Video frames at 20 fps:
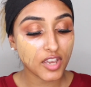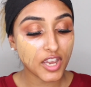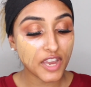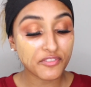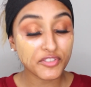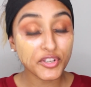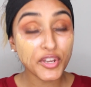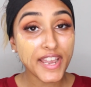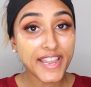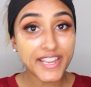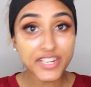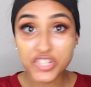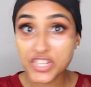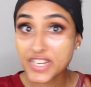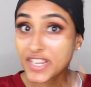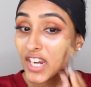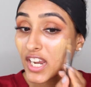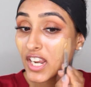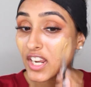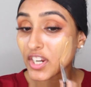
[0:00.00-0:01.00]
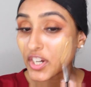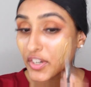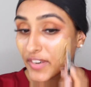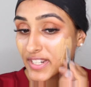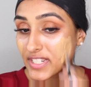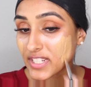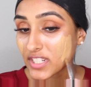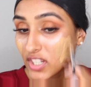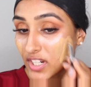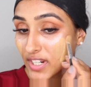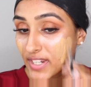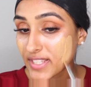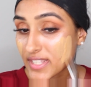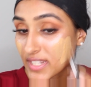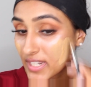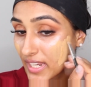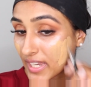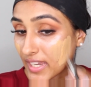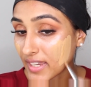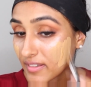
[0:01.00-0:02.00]
I've not actually colour corrected guys
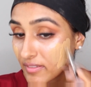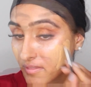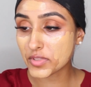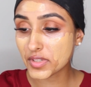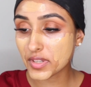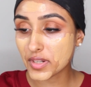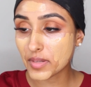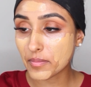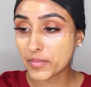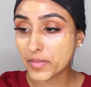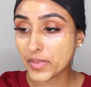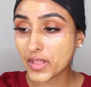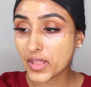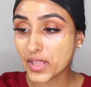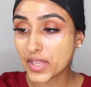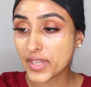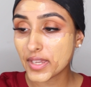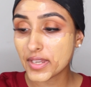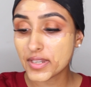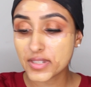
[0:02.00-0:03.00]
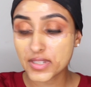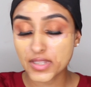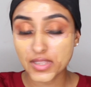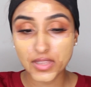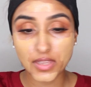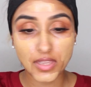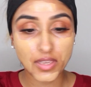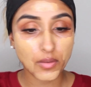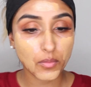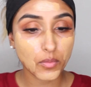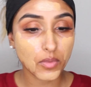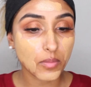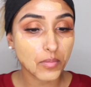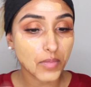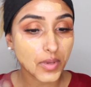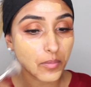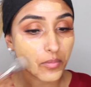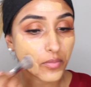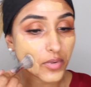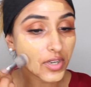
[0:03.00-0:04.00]
today. I'm just going to blend that with
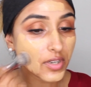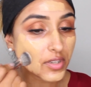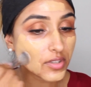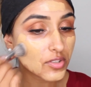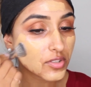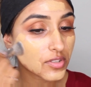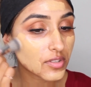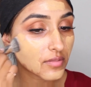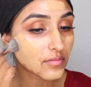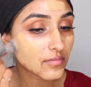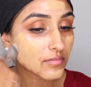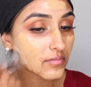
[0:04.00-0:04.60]
my brush.